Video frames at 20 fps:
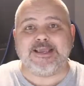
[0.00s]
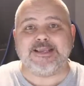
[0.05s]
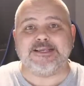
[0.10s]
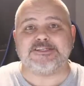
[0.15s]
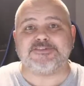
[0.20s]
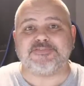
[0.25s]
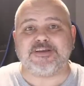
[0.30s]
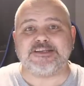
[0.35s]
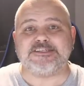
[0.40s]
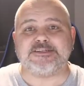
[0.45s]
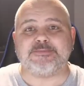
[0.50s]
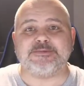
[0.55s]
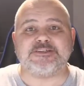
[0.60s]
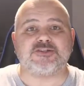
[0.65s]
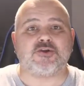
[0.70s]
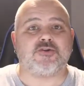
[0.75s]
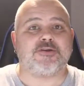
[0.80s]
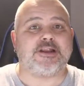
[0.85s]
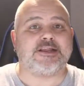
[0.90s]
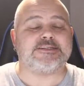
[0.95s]
He has faced a
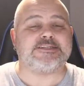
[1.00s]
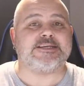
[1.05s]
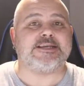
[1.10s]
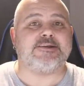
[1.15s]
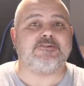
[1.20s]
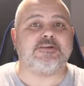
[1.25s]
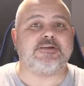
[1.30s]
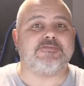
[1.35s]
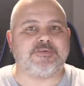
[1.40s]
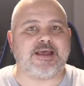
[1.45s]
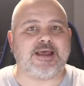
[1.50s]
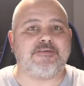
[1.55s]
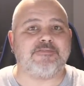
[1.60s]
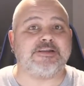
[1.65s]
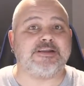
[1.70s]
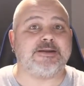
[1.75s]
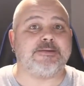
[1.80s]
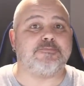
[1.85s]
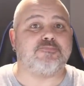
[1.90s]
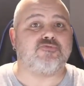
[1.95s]
misconduct hearing for
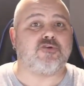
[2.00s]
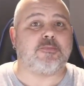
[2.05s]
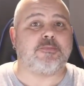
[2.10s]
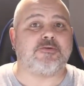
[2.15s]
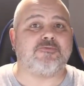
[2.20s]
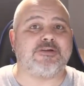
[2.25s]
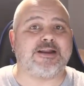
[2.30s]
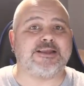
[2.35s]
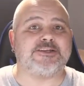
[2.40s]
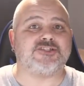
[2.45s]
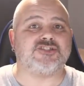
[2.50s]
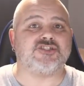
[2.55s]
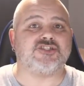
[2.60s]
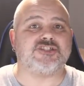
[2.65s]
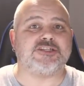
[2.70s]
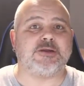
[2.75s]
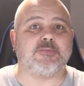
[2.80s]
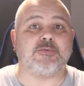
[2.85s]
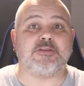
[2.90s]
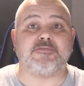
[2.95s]
having an improper
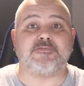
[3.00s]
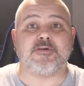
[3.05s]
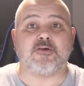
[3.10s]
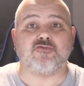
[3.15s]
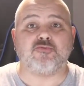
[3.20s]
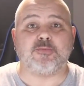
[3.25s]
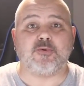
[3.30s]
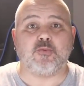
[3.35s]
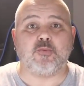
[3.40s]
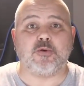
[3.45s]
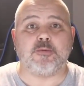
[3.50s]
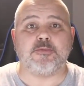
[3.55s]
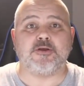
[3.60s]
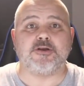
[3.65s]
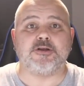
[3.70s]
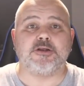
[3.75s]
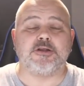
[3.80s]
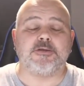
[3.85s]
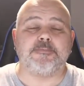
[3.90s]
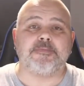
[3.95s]
relationship with a vulnerable
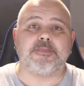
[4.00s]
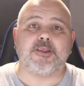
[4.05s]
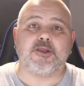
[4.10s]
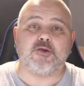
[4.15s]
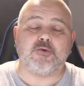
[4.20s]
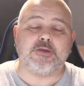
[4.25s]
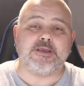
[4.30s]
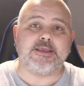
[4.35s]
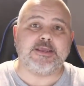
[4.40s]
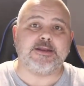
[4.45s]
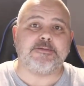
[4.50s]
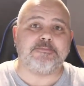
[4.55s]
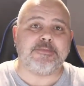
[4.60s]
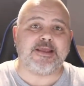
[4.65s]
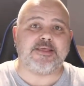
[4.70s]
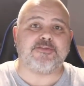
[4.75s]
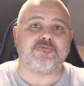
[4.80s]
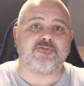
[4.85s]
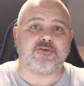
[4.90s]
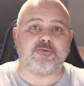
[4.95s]
woman who he had
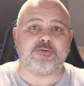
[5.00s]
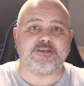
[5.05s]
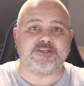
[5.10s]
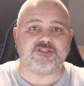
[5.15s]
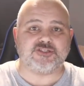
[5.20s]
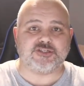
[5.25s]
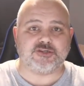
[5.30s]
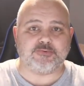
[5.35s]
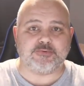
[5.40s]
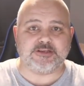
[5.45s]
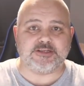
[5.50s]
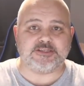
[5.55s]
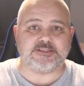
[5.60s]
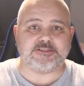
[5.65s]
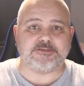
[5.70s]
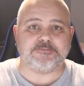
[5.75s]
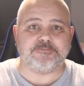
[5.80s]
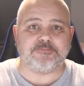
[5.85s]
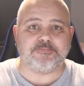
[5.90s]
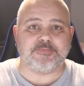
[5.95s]
met through his
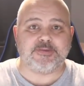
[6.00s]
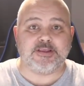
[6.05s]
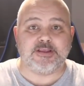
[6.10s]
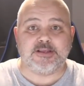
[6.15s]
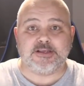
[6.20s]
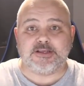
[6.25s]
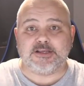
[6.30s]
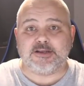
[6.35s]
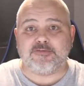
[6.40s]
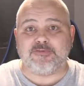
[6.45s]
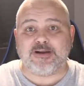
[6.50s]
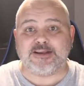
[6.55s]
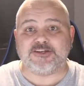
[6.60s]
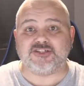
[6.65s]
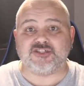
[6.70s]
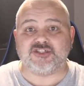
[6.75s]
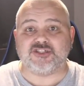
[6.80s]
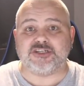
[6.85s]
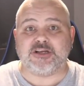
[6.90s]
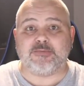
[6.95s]
duties. A
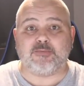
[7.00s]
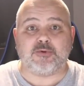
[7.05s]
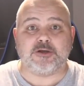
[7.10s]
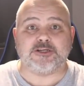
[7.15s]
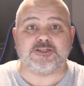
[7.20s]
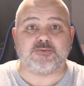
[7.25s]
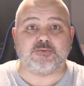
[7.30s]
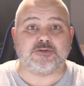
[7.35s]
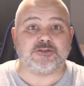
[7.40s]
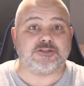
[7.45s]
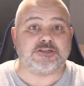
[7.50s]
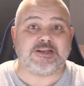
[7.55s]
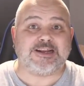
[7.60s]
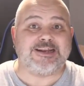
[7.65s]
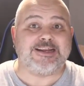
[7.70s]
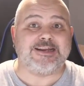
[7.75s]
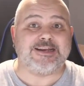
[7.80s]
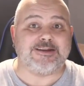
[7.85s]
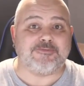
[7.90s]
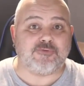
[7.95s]
relationship which was
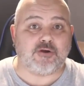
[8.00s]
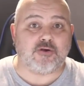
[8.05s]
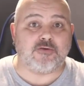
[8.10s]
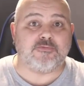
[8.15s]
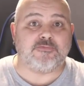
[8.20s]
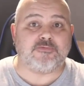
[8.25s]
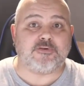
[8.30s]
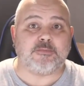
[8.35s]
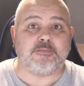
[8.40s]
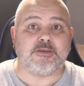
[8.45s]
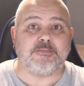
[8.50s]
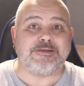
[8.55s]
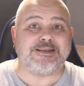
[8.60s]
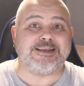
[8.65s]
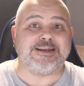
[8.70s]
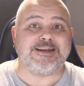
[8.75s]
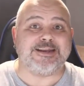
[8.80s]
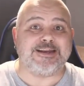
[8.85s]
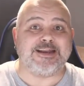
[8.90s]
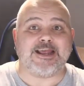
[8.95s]
clearly wrong from the
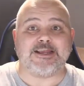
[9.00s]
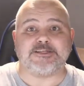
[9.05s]
beginning,